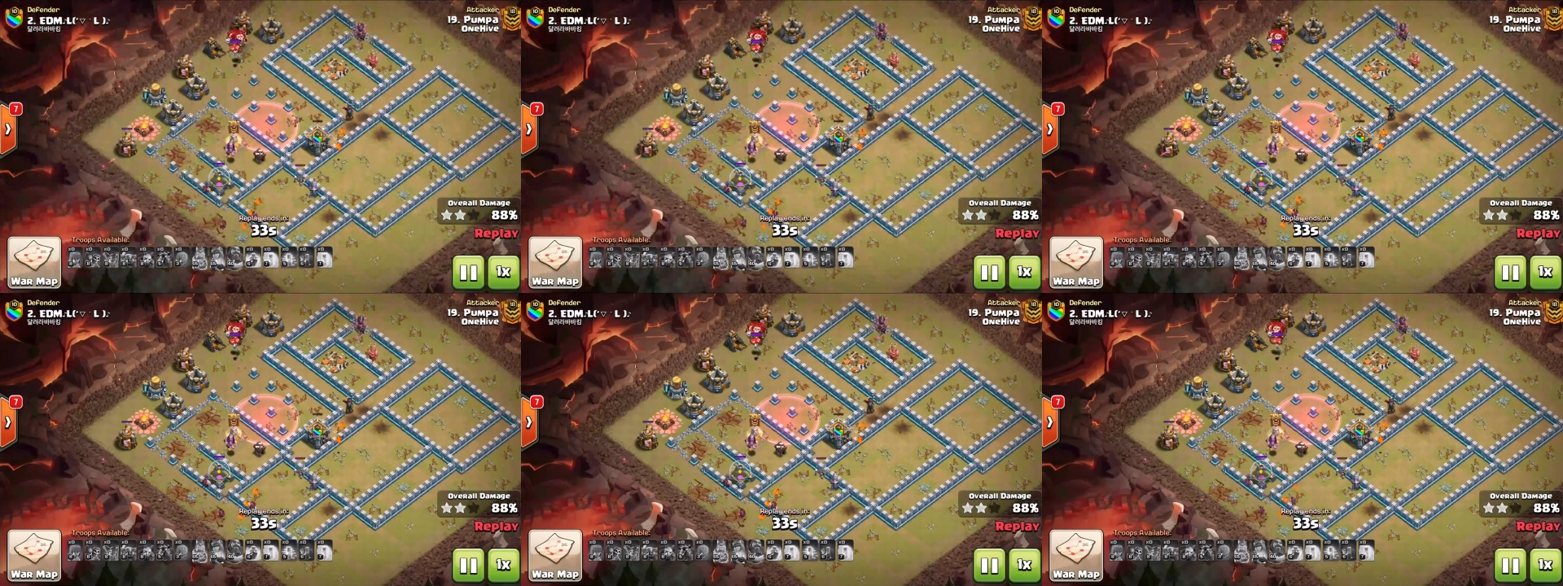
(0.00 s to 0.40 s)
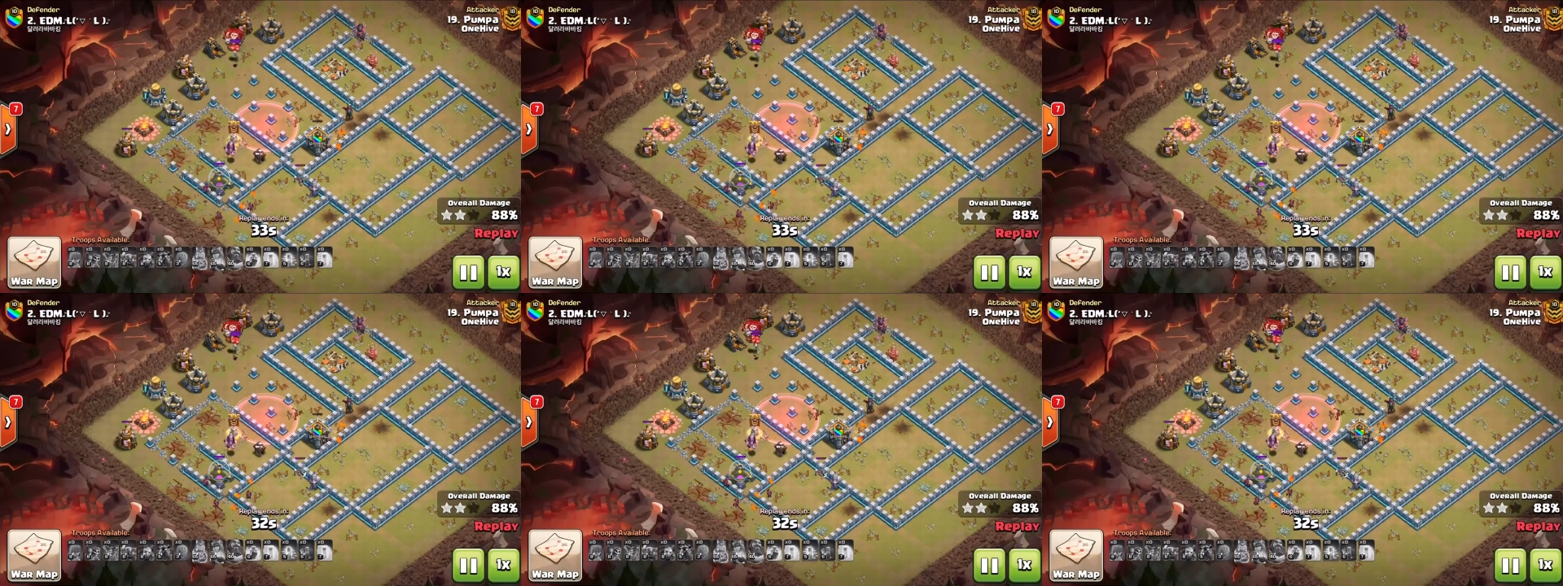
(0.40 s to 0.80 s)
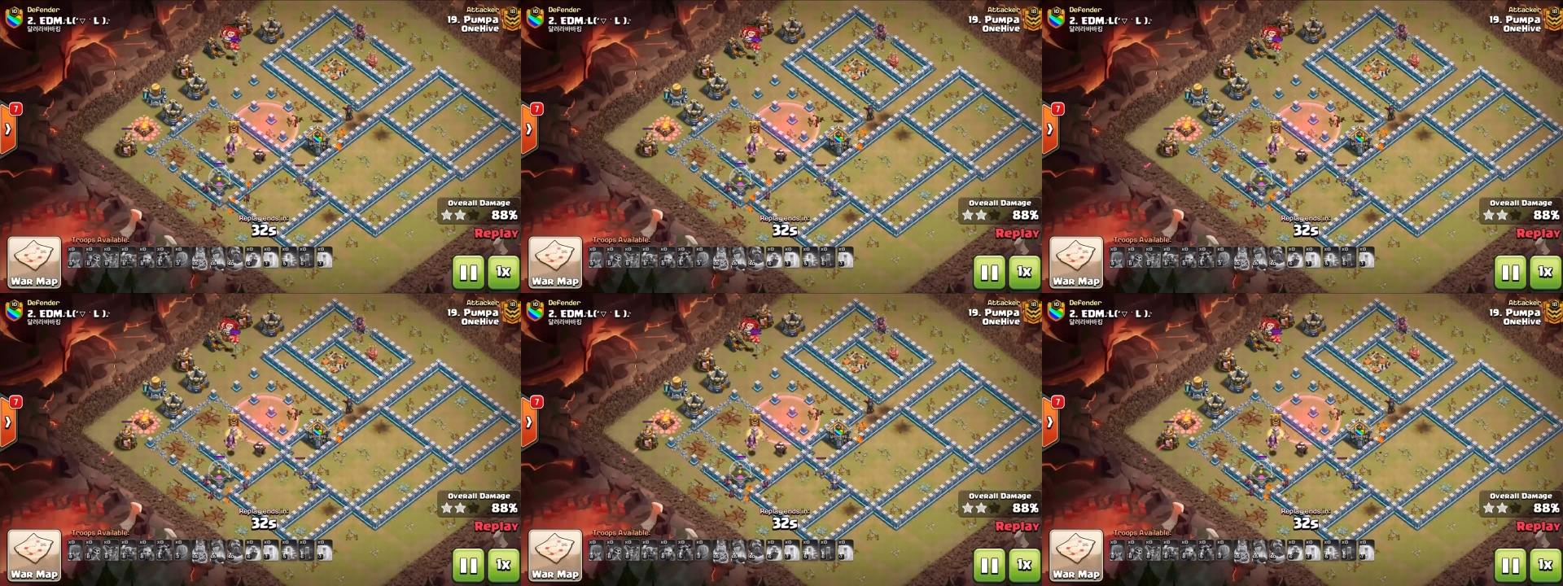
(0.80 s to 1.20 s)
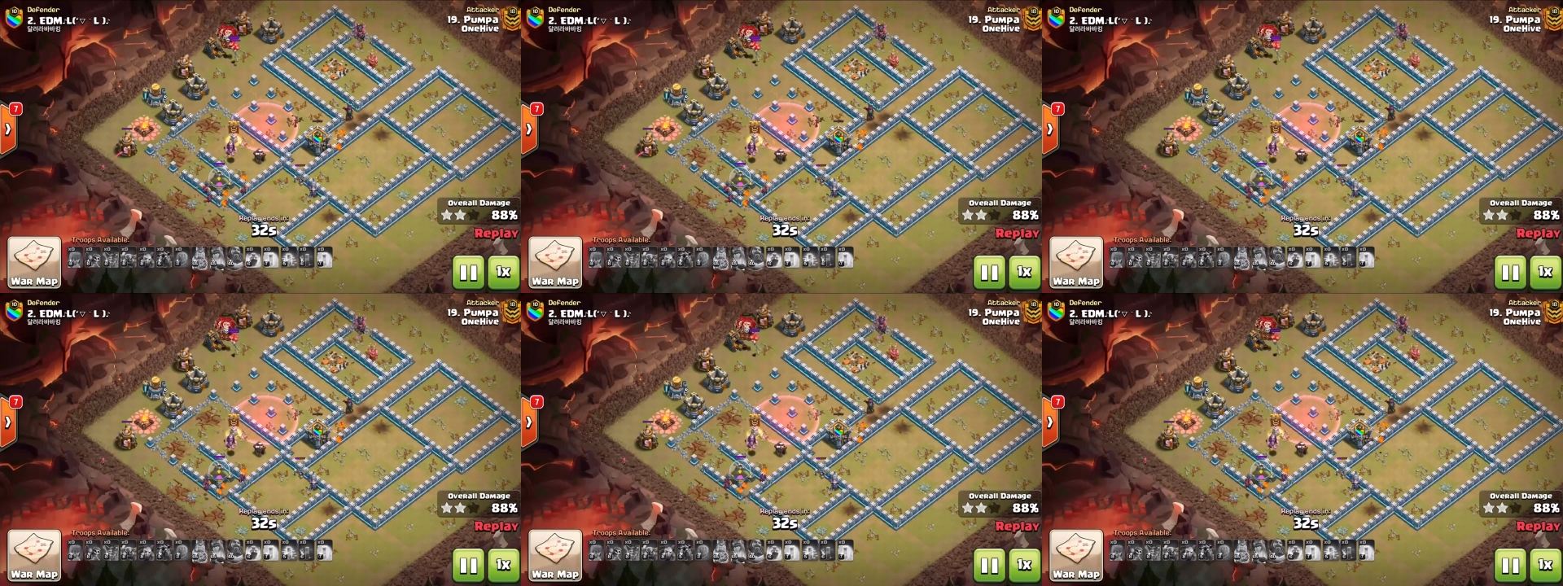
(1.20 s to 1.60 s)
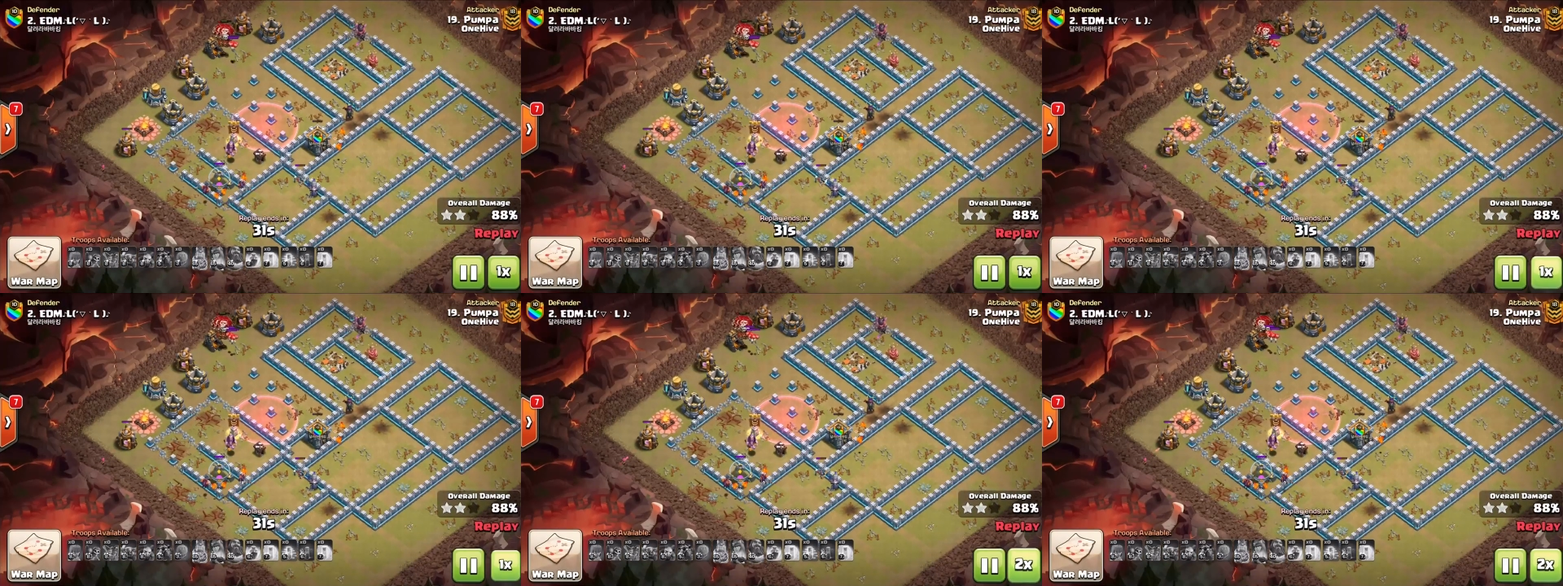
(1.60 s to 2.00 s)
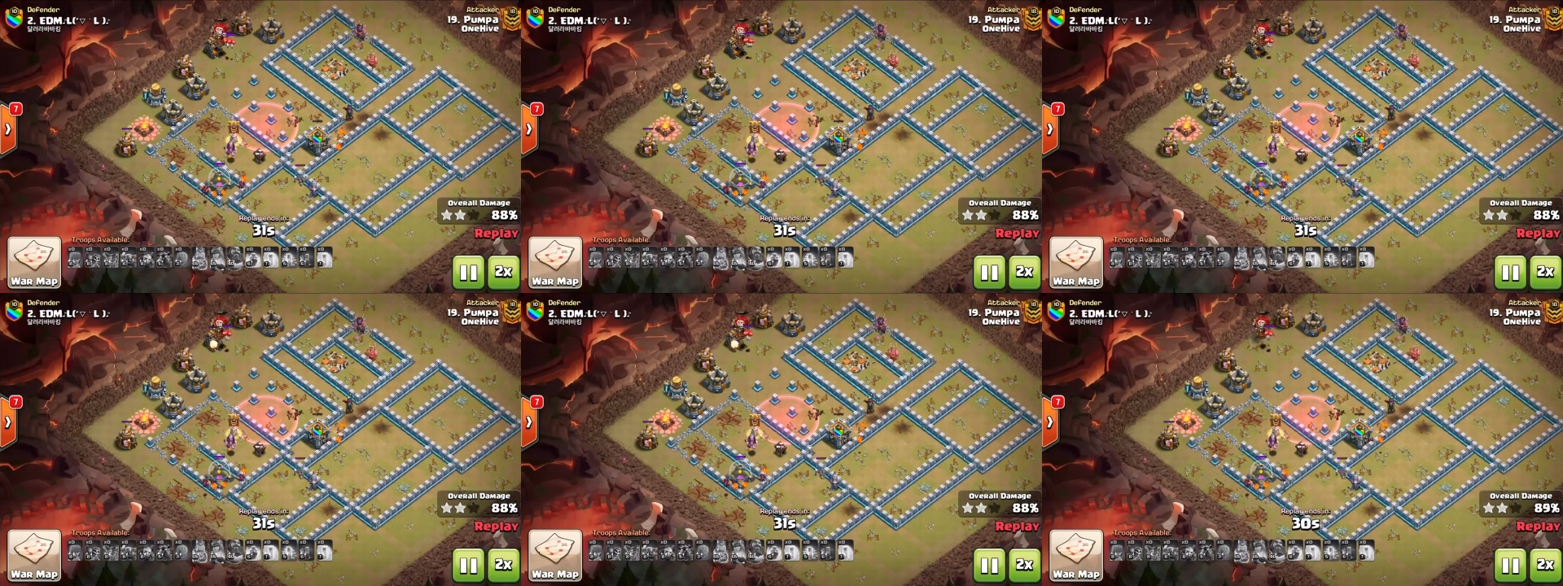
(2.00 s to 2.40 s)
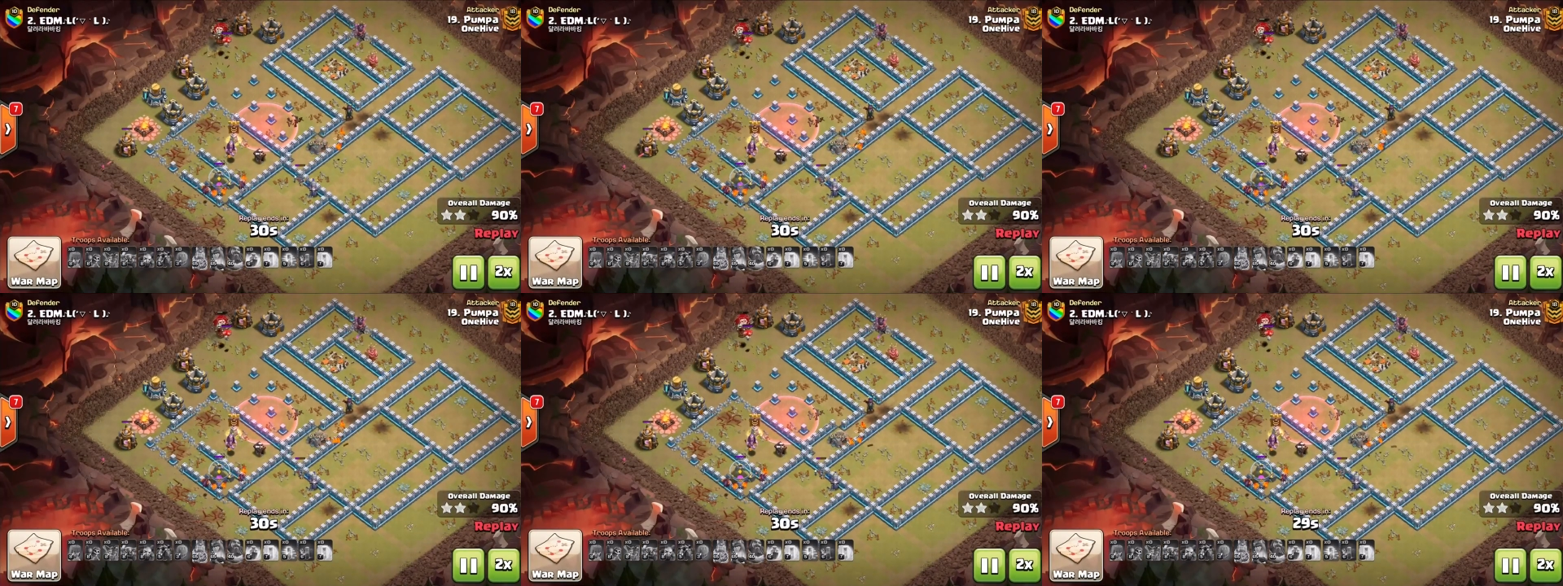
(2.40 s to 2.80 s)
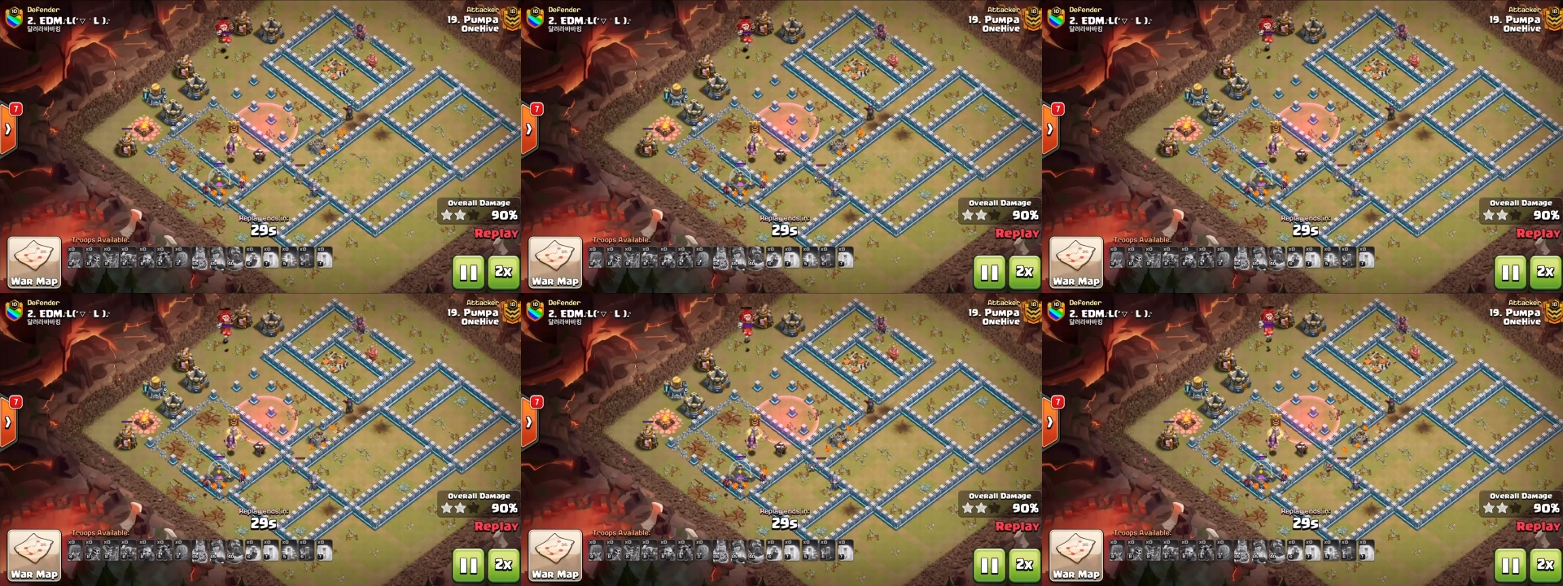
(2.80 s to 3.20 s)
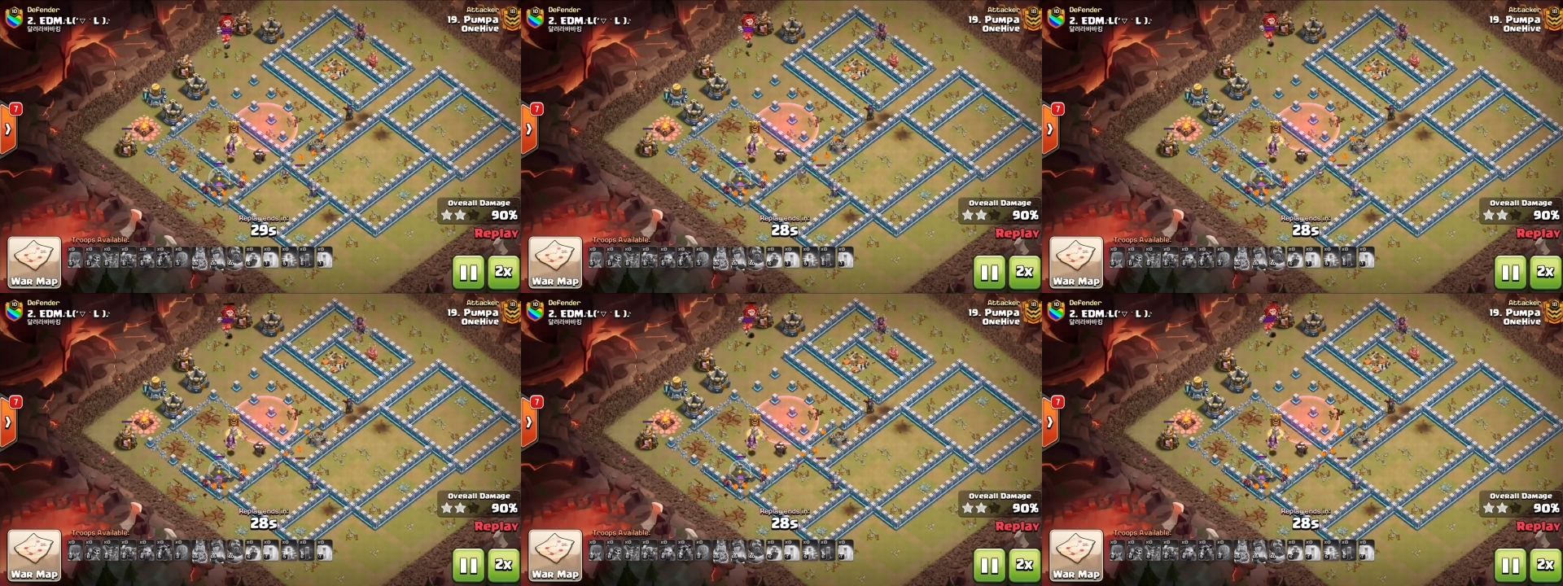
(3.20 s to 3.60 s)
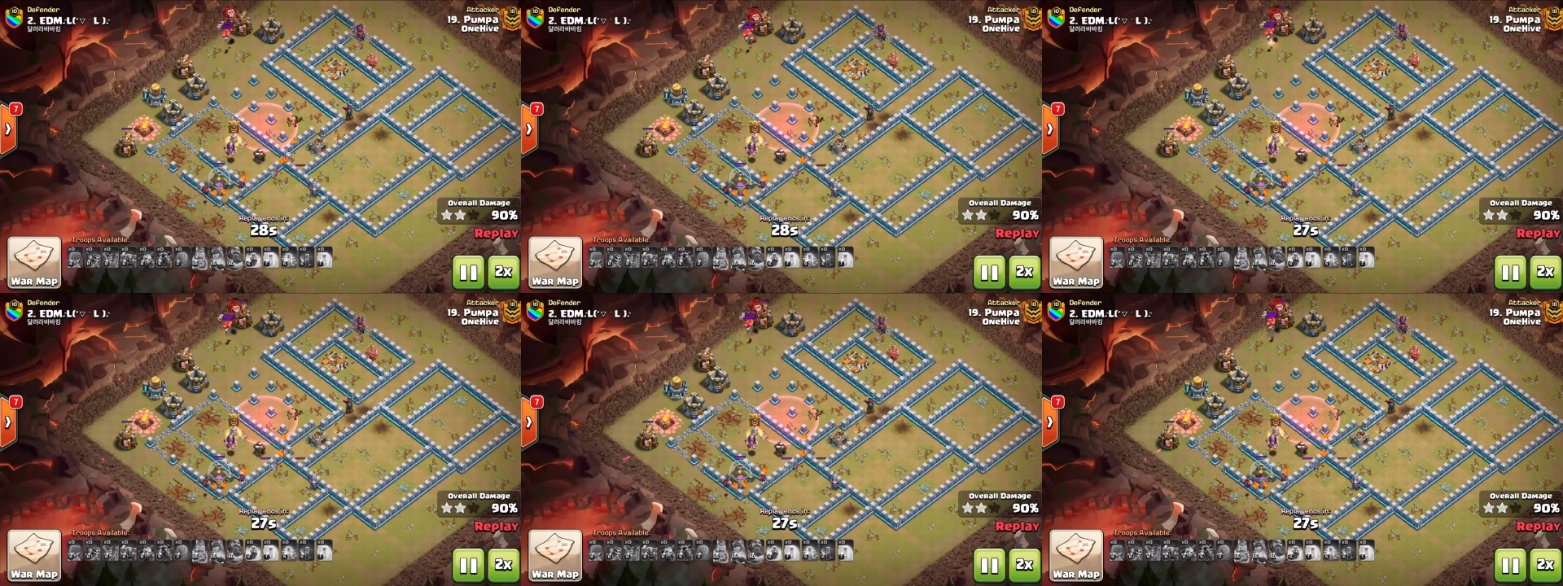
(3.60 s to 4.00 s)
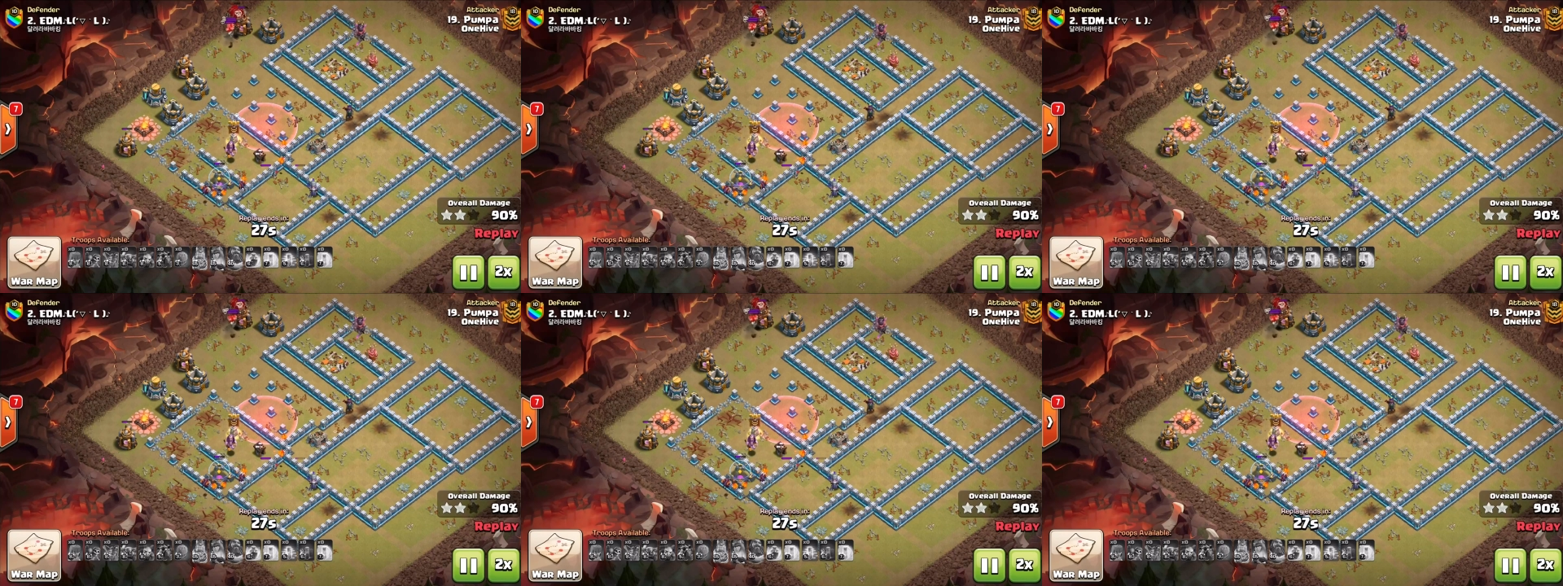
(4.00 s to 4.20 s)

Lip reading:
Nobody's mouth can be seen.